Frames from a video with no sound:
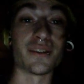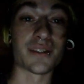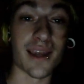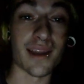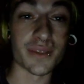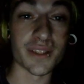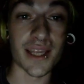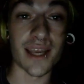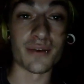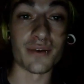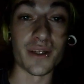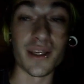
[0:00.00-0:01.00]
cannabis to
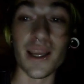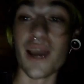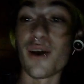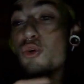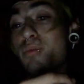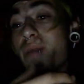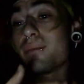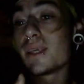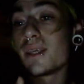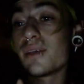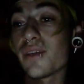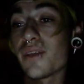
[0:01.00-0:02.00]
ailment. Or maybe
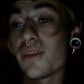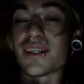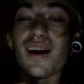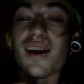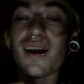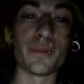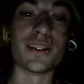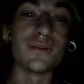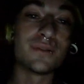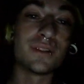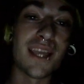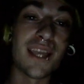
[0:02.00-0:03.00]
even actually, I hope that you
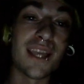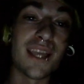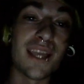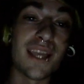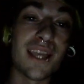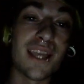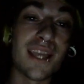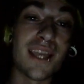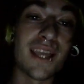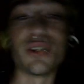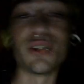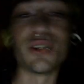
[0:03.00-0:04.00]
get that shit,
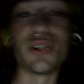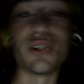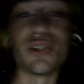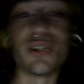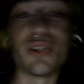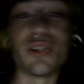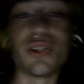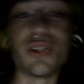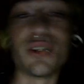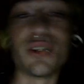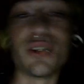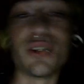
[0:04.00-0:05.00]
and you have to go through the
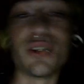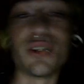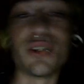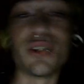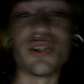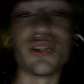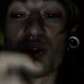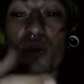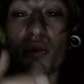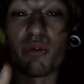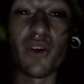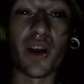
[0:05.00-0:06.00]
horrible treatment of it because you're
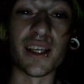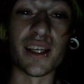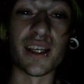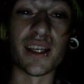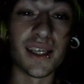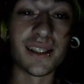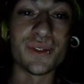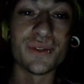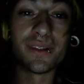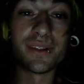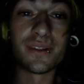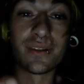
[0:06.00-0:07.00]
a fucking idiot and you
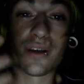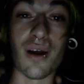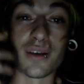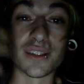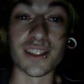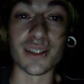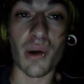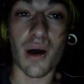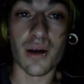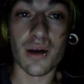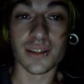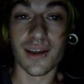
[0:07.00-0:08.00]
can't see
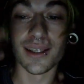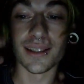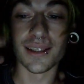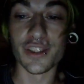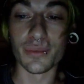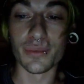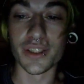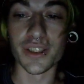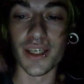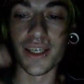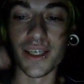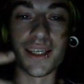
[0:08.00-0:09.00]
past, like, stupid
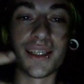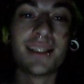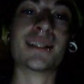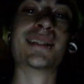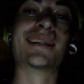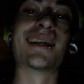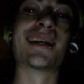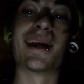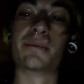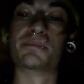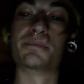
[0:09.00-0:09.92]
shit in it.